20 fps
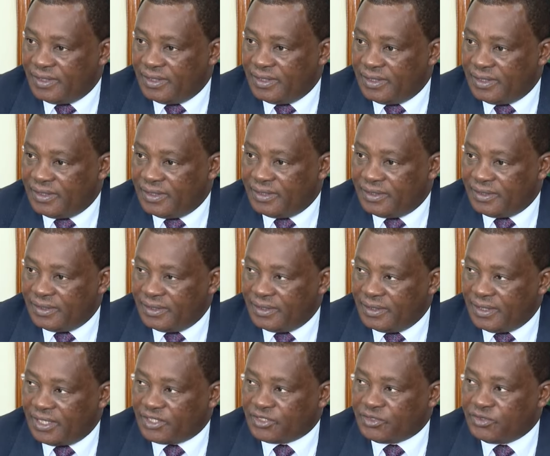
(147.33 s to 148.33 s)
the
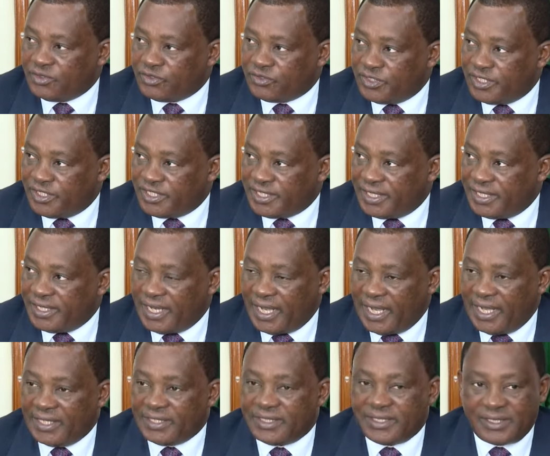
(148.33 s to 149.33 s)
National Treasury
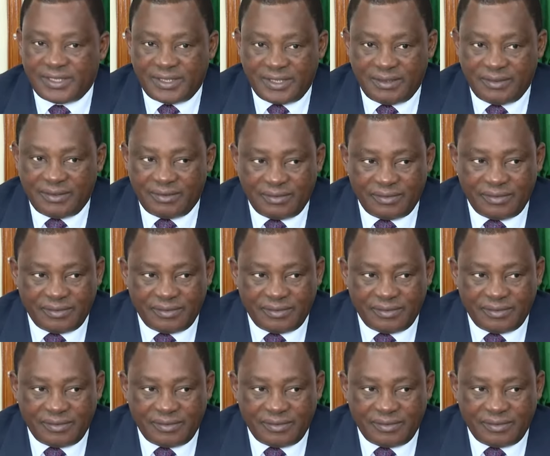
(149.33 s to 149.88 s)
has,